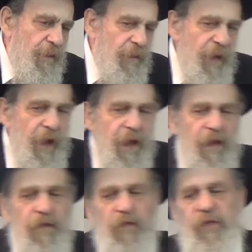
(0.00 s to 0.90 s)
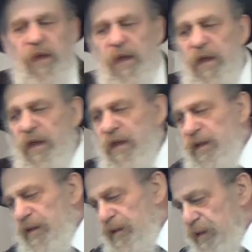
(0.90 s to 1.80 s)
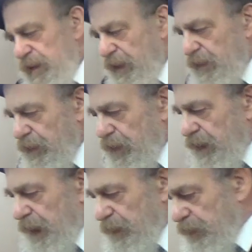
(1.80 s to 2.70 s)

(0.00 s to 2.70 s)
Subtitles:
But over here, the Yetzer Hara comes